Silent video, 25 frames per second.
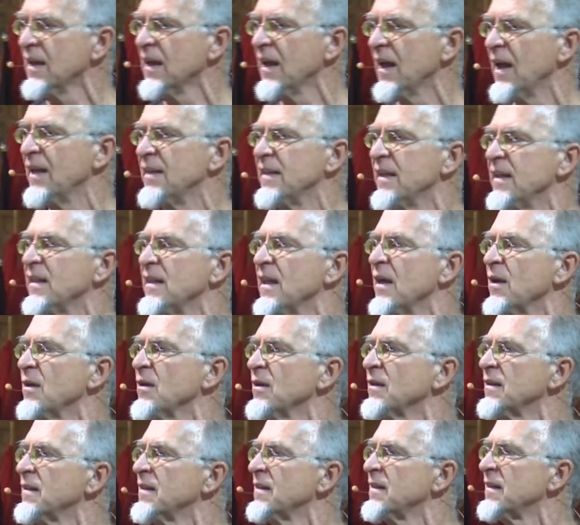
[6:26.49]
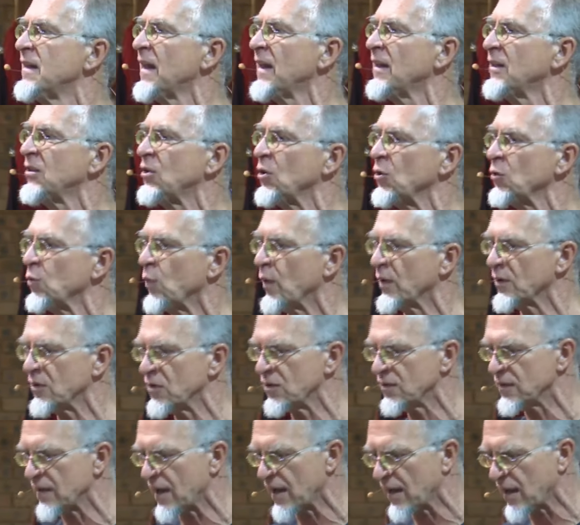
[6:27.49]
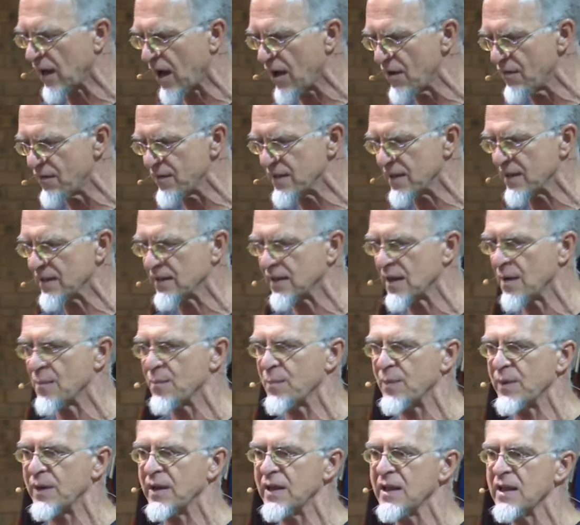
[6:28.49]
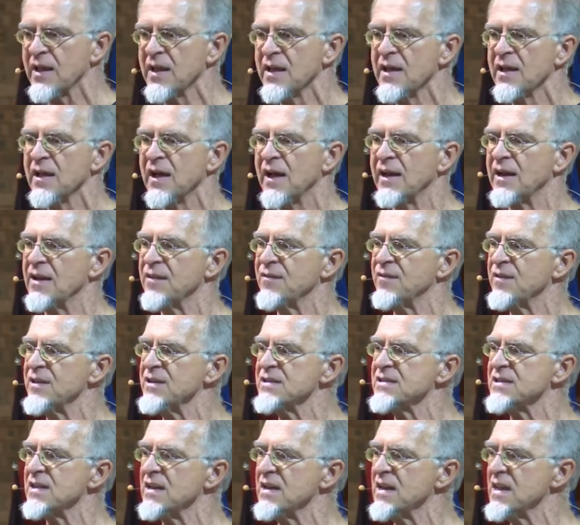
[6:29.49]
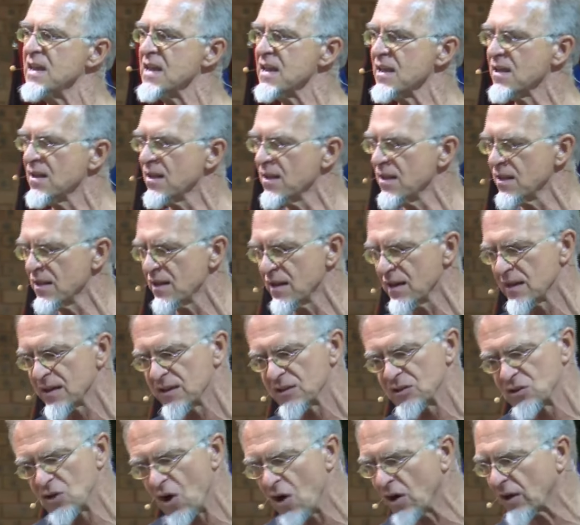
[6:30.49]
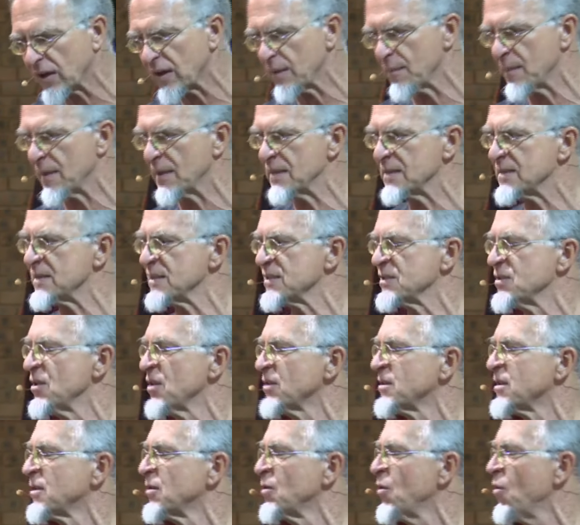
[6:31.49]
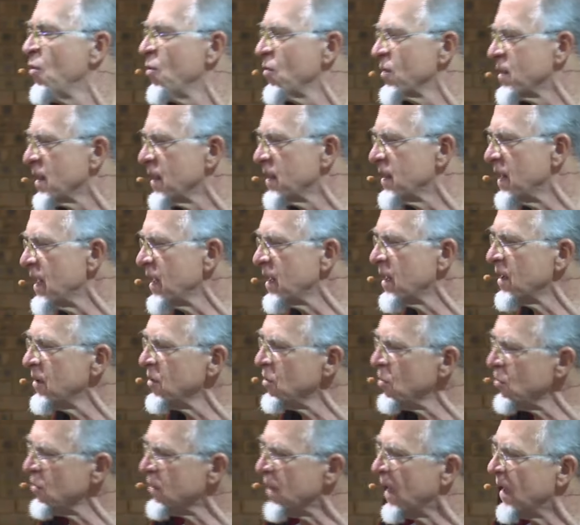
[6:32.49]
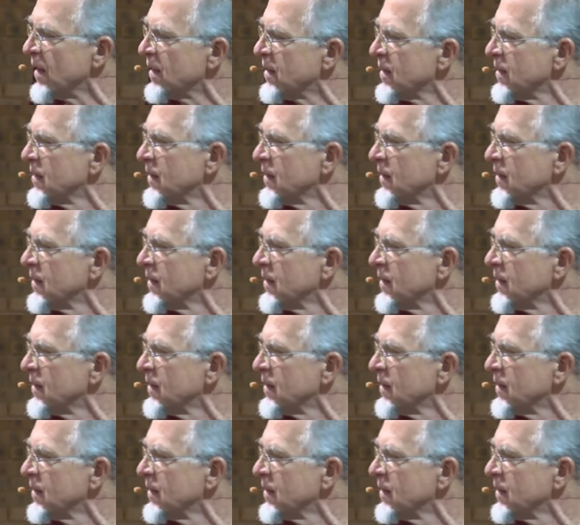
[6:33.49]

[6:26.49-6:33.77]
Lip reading: And then they tend to want to take over that company. And if his legal documents is not in order, they can do that.